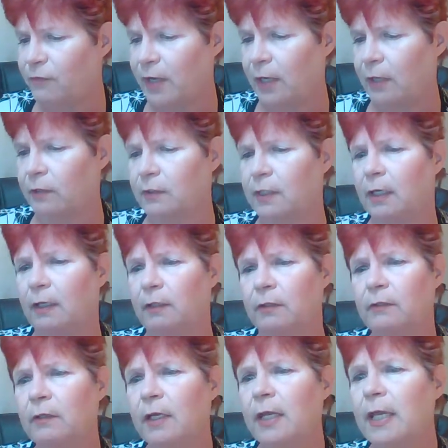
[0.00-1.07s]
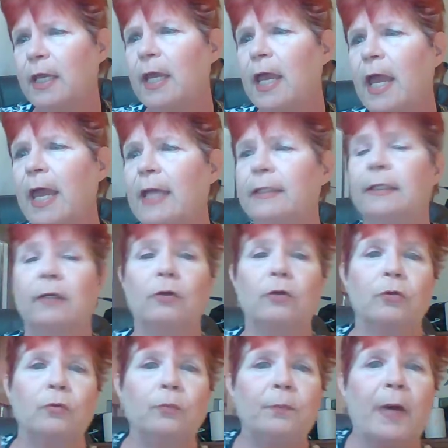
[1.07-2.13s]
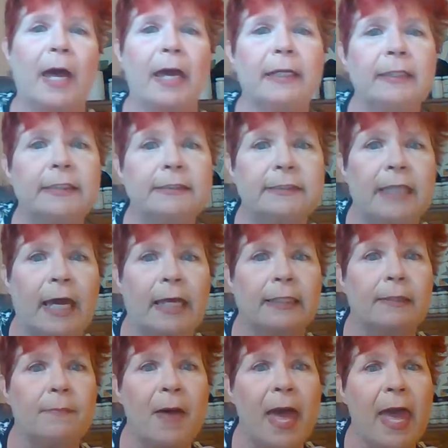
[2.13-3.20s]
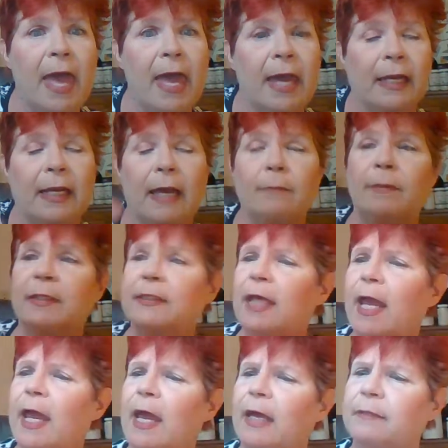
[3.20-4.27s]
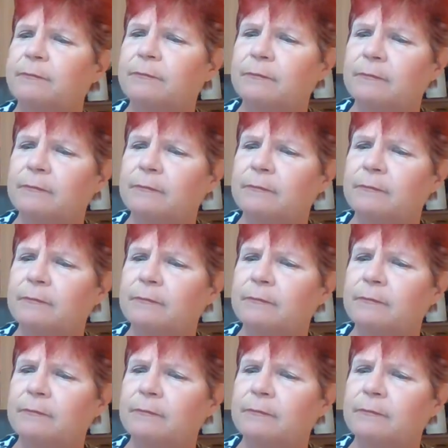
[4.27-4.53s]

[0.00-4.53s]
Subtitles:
hair color. And the coupon is on the back. How about that?